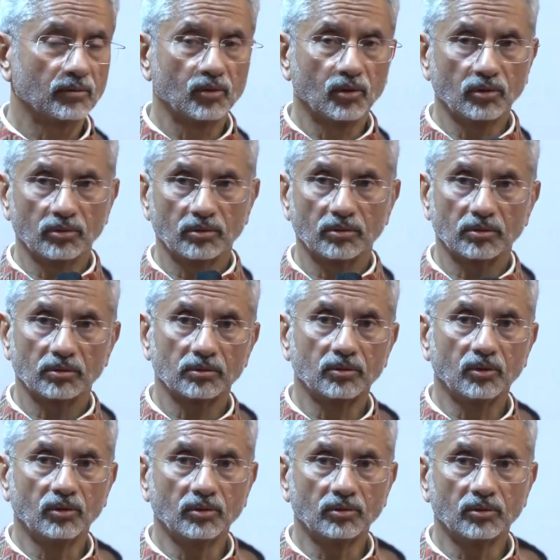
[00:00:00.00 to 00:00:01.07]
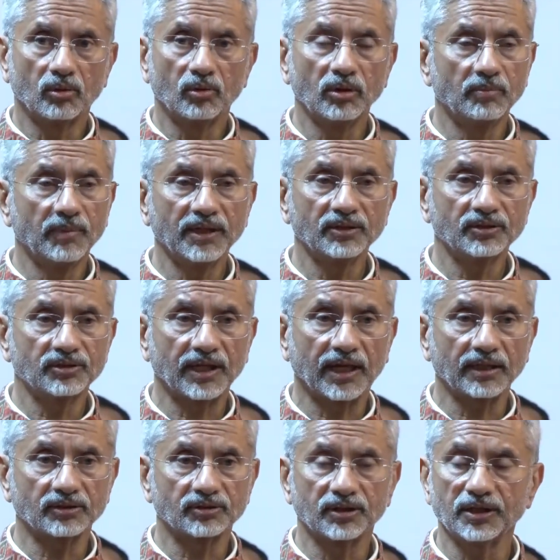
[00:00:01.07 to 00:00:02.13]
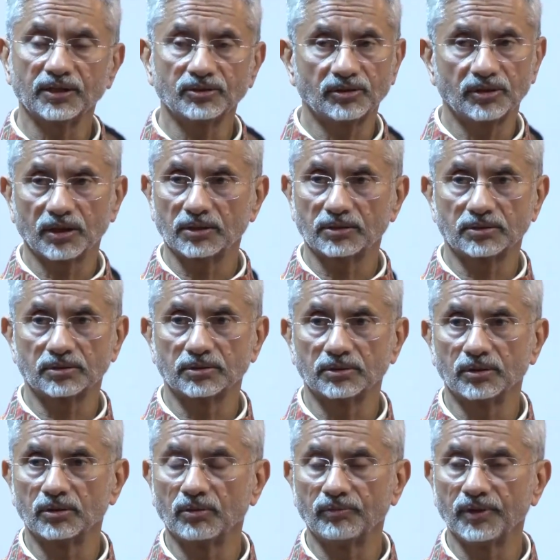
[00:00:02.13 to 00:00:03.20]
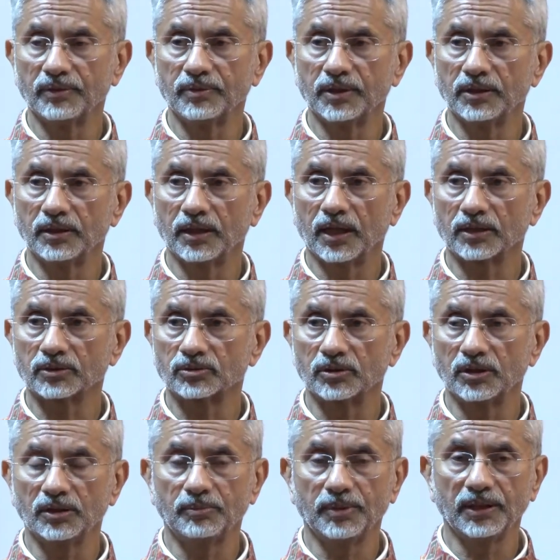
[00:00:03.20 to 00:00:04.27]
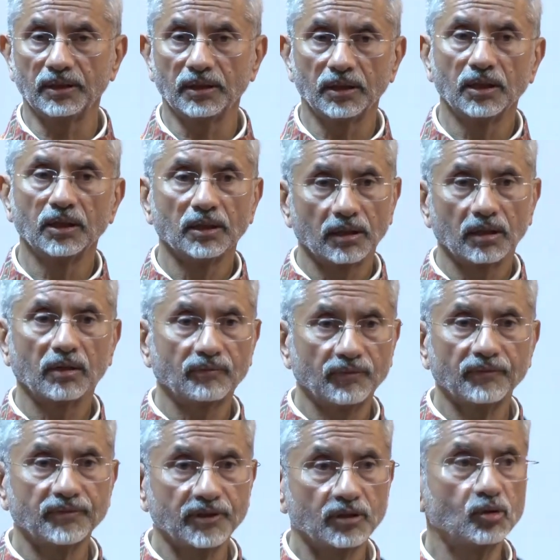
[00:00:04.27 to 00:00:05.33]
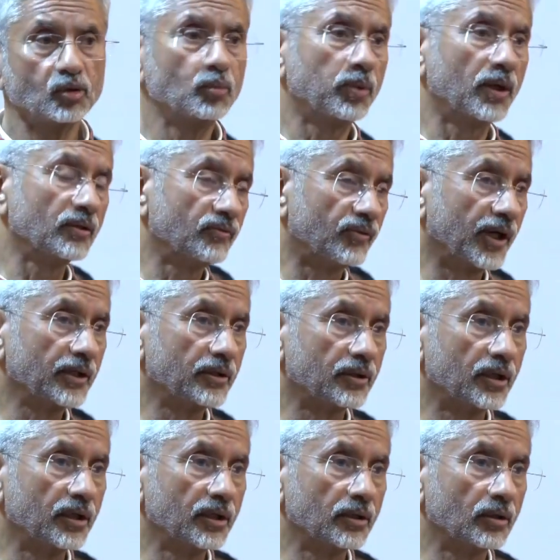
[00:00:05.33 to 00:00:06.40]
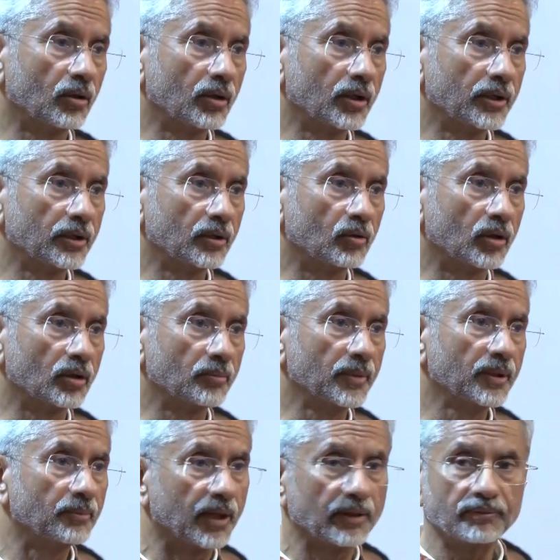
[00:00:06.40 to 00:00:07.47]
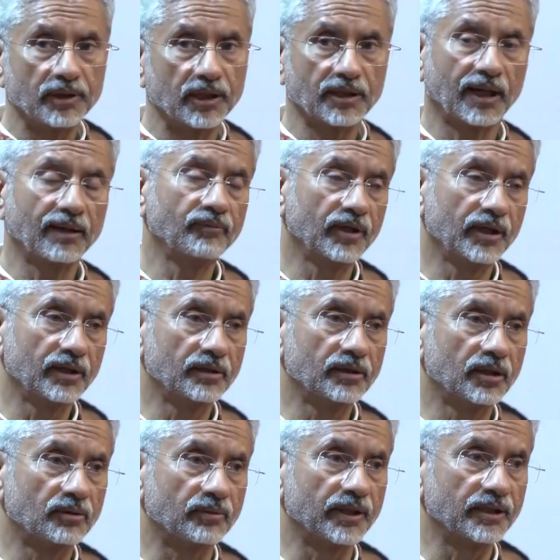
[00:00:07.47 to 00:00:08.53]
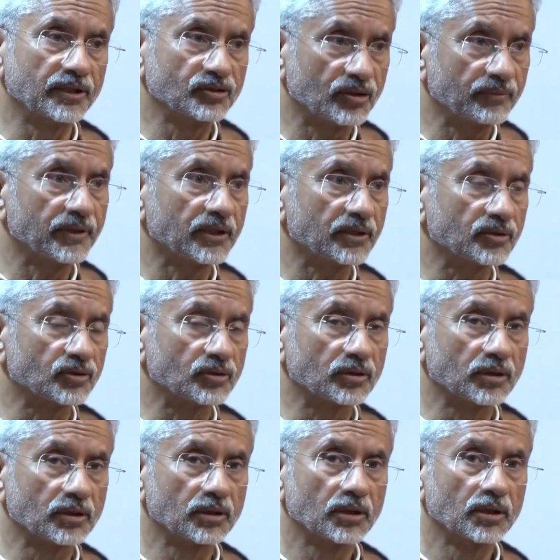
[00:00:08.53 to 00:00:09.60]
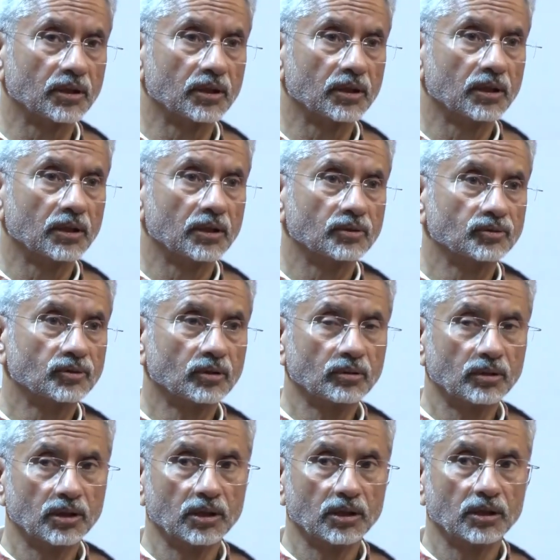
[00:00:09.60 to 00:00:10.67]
Goldman Sachs says that we will actually be a $52.5 trillion economy by the time we hit the 2070s. So